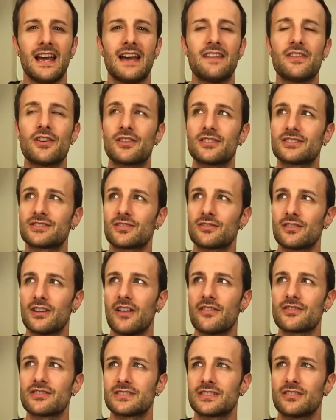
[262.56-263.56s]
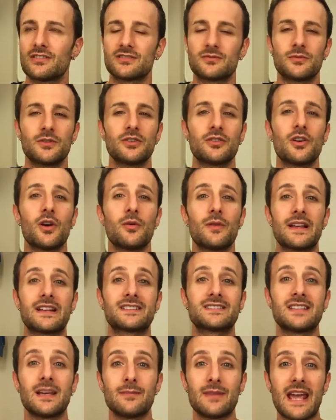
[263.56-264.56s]
And there are certain other singers where you go like
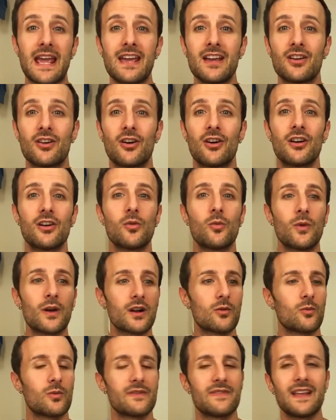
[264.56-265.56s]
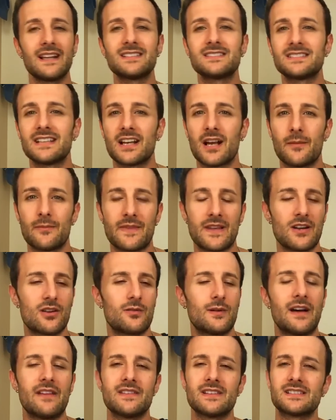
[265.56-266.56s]
Sammy Hagar, where when they sing up there
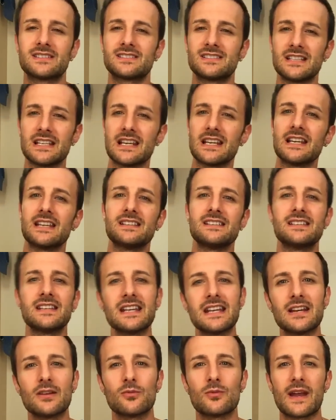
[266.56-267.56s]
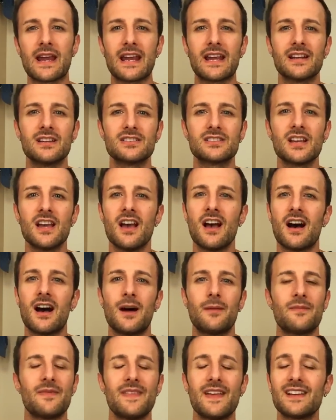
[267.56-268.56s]
around the C, D range,
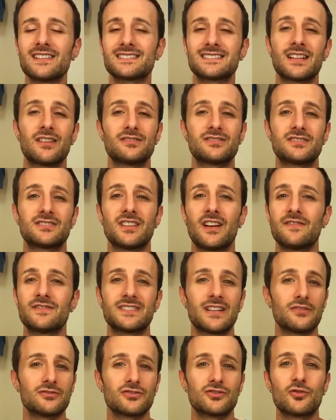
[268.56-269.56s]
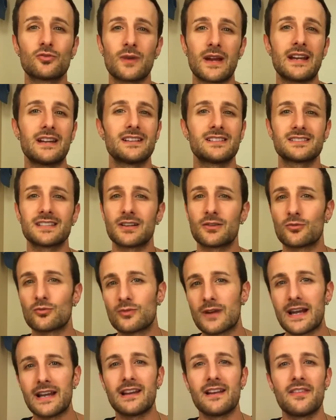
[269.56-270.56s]
um, that sounds stuff sounds great. It's like
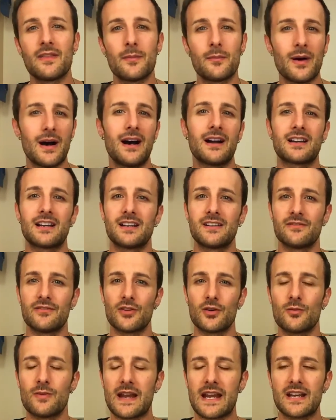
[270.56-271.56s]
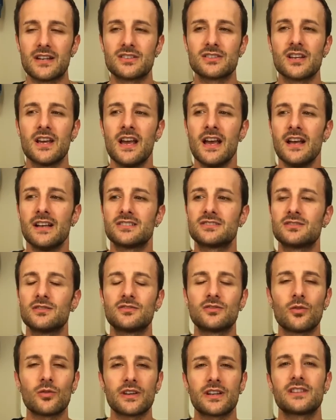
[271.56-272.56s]
right in the pocket of their range. So
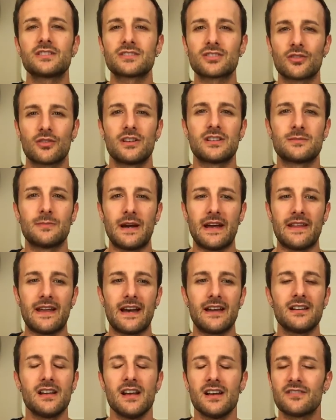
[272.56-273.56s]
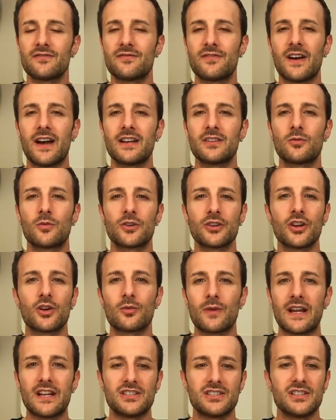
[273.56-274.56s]
don't get discouraged by that. Find where your
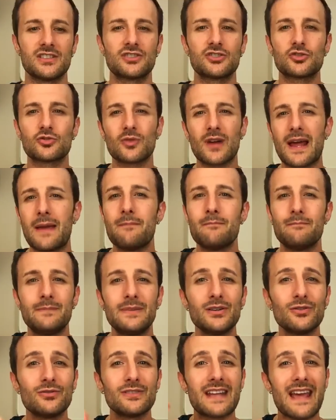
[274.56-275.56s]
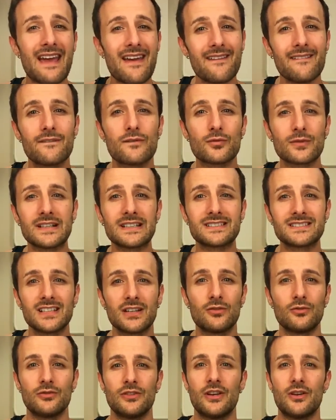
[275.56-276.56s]
range is. Try and build every
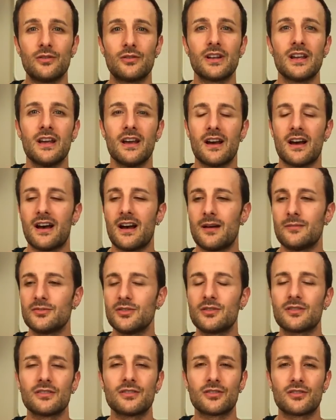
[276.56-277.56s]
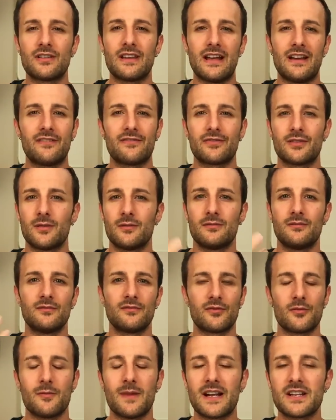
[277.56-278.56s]
single note. Um, you can learn that from,
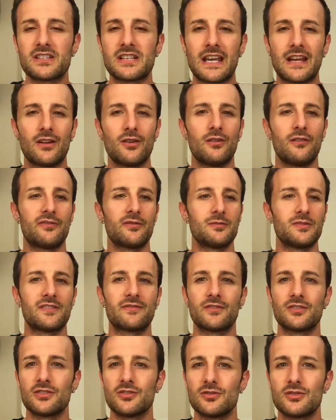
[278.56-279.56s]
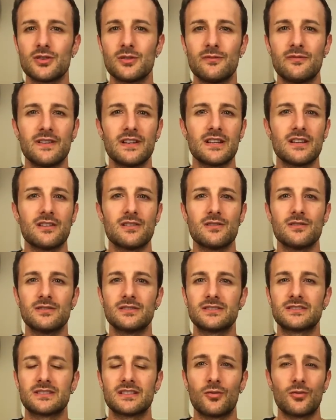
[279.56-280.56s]
from my channel, from different YouTube
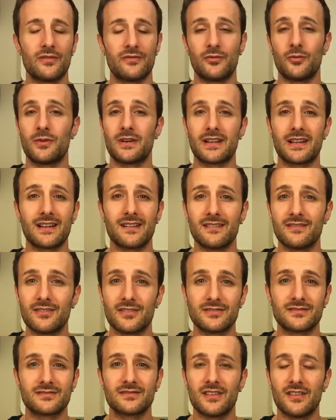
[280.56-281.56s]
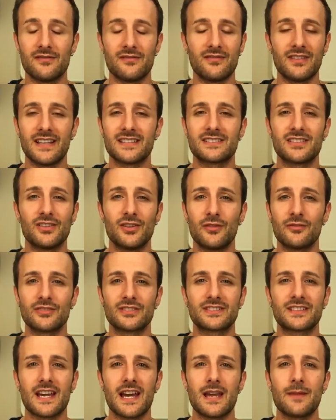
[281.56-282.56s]
videos, or if you want to get a, a lesson over
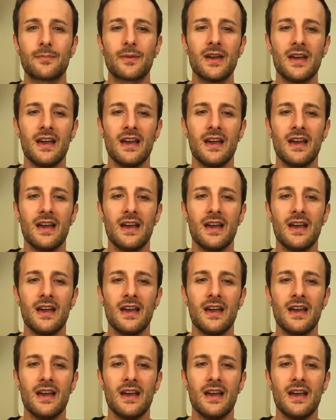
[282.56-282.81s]
Skype,